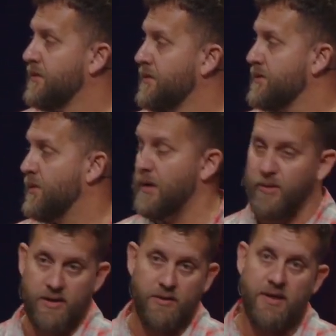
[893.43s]
So, what I
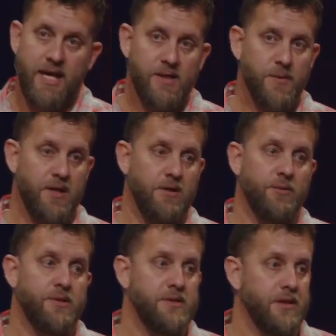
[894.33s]
want to do today as we
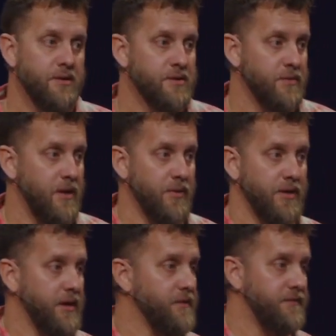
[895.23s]
conclude this series, and what I
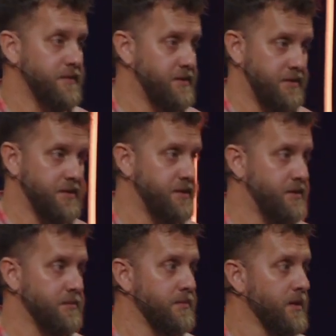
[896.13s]
want to give is just
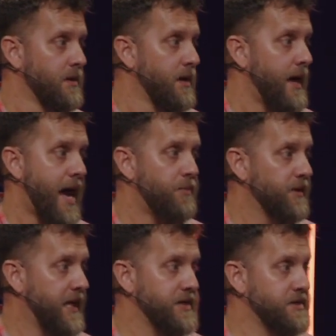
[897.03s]
some
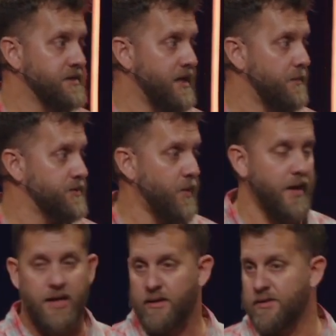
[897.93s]
application steps
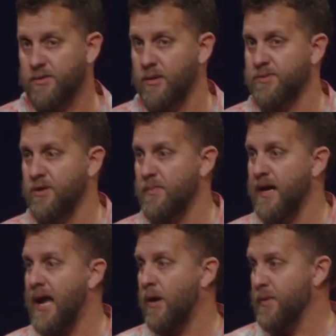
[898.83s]
right out of the scripture
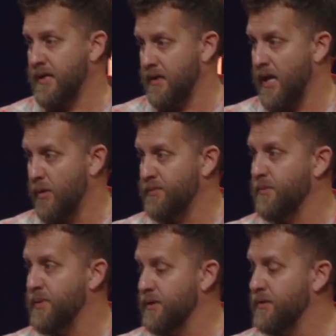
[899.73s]
about how we can help to
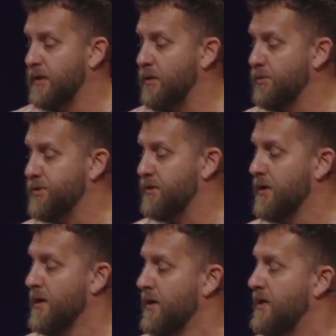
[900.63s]
build a culture
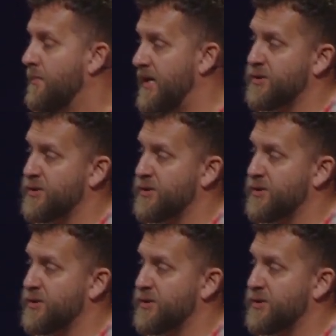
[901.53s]
that best